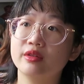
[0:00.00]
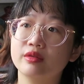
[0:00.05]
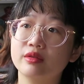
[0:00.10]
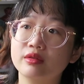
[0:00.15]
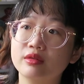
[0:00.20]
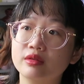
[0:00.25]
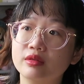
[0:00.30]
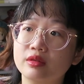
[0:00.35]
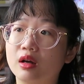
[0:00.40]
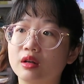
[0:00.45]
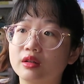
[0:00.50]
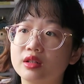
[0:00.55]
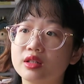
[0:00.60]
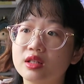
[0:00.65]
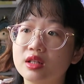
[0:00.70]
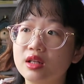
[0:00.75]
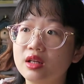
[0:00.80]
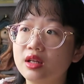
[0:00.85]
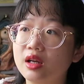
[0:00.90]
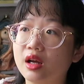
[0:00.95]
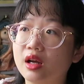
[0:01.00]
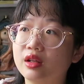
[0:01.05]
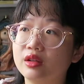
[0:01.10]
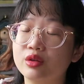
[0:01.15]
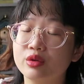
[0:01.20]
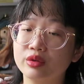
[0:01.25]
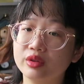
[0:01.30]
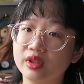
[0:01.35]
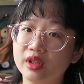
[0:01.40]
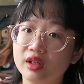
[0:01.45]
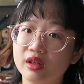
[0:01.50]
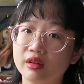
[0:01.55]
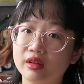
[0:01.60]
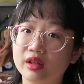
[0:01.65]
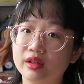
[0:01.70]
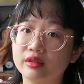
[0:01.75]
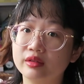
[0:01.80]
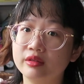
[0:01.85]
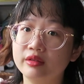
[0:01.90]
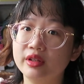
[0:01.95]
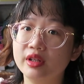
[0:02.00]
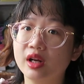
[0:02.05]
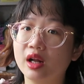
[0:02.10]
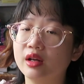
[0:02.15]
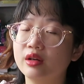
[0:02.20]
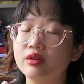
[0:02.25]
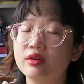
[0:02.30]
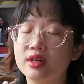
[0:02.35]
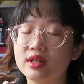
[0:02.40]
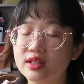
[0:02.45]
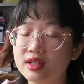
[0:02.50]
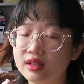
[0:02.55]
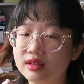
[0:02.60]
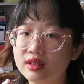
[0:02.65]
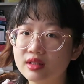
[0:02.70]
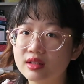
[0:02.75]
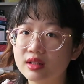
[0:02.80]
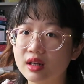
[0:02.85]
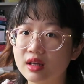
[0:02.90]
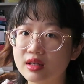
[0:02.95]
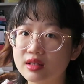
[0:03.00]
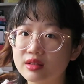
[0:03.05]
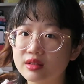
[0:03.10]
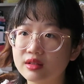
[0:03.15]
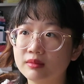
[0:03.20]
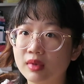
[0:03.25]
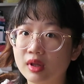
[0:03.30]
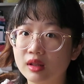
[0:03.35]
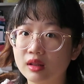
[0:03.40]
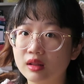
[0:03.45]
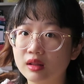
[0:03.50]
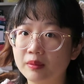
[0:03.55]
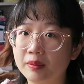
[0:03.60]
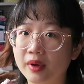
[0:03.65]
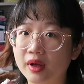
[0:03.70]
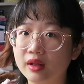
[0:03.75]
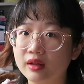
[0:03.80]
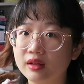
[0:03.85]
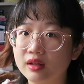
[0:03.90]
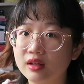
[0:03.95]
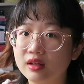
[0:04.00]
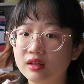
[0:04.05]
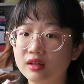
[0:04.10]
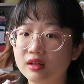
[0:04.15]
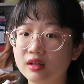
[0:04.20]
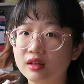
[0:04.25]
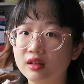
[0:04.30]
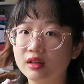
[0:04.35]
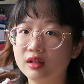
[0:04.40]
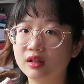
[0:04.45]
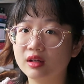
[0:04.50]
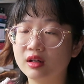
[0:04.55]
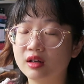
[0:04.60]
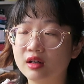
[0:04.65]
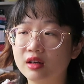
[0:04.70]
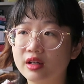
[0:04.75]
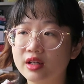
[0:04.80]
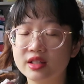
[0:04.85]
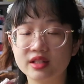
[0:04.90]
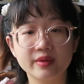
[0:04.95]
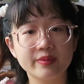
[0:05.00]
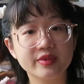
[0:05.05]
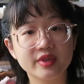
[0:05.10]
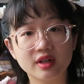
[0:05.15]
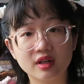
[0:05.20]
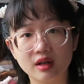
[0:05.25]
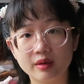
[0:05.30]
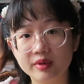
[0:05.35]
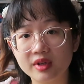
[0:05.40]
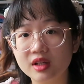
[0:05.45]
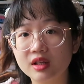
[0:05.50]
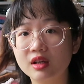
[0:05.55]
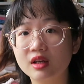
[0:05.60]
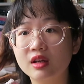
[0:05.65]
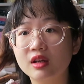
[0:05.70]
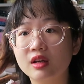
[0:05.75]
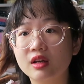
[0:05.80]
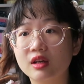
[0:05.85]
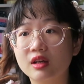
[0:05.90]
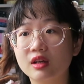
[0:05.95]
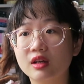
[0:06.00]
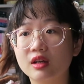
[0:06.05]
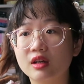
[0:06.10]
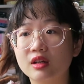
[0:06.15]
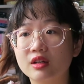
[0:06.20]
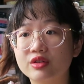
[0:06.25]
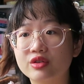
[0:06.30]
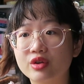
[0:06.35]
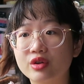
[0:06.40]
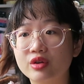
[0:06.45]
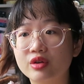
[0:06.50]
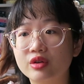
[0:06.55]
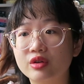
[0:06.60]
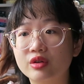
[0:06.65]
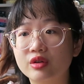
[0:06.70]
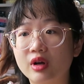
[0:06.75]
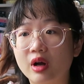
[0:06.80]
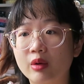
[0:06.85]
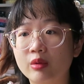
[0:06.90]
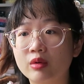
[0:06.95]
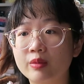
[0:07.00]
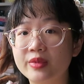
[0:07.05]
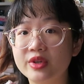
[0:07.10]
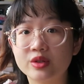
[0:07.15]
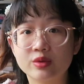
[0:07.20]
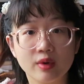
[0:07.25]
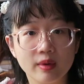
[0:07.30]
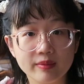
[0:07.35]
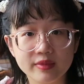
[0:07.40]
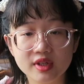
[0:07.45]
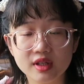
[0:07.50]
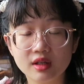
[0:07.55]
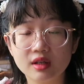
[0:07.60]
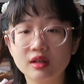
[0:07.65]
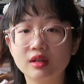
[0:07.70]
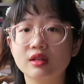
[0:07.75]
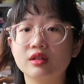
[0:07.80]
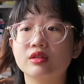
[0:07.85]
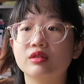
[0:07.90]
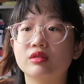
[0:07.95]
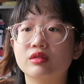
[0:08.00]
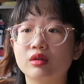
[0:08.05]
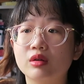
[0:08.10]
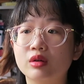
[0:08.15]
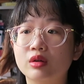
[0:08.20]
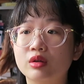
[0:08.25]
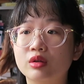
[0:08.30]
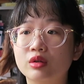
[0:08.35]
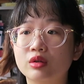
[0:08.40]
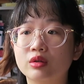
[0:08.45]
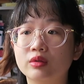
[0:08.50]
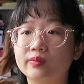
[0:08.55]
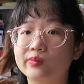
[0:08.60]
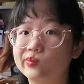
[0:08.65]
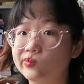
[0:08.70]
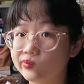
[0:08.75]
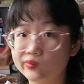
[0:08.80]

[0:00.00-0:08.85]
soon. Honestly, I don't think I'll get to read. I know I said this last month, but exams are coming. so I will be swamped. So